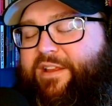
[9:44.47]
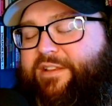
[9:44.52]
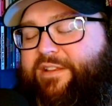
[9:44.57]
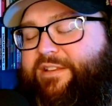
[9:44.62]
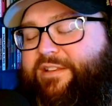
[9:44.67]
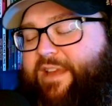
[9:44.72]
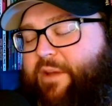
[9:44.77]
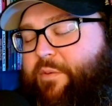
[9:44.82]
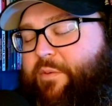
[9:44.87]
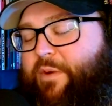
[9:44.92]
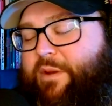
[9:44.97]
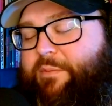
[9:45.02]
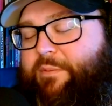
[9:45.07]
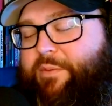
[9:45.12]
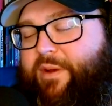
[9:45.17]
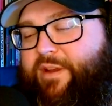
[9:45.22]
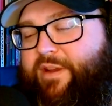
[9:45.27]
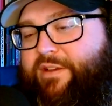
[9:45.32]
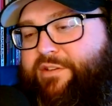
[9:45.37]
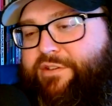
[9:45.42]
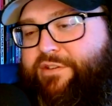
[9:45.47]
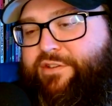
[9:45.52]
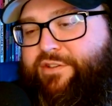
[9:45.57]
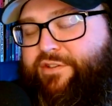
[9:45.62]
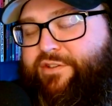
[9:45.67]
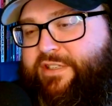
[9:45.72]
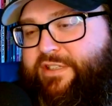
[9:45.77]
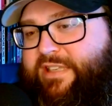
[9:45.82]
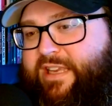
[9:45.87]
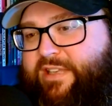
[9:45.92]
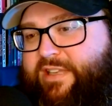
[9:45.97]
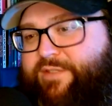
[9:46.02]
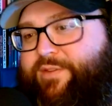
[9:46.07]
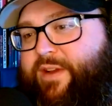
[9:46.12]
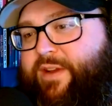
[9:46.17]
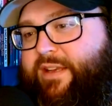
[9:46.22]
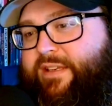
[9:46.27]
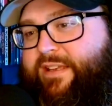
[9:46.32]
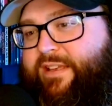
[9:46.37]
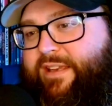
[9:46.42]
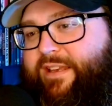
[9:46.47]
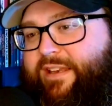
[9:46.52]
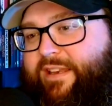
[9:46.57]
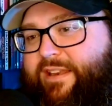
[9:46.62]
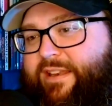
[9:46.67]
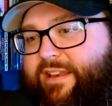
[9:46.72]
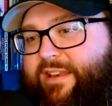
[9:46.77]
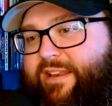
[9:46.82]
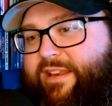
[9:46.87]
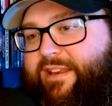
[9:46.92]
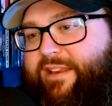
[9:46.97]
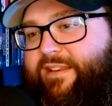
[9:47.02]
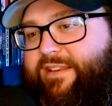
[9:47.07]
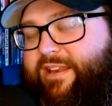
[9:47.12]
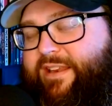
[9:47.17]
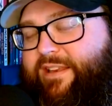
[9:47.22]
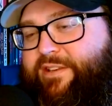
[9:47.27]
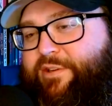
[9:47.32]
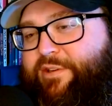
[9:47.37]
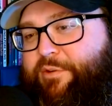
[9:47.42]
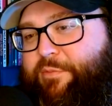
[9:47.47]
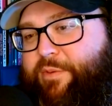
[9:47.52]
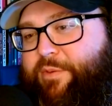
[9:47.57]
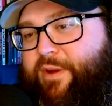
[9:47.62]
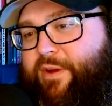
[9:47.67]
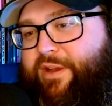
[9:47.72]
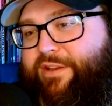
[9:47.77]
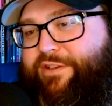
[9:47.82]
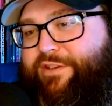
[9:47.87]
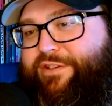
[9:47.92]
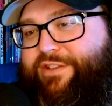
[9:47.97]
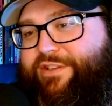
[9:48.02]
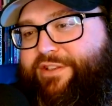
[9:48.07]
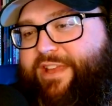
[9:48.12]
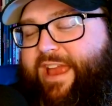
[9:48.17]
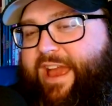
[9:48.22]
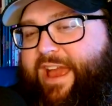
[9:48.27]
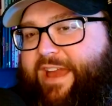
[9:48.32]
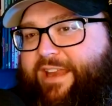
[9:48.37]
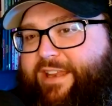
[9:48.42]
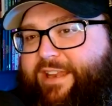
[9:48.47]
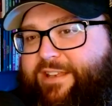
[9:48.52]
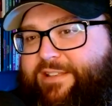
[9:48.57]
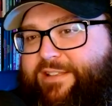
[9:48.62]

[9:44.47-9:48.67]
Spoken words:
Day 1 punch just has vodka in it. Day 2 punch, they add in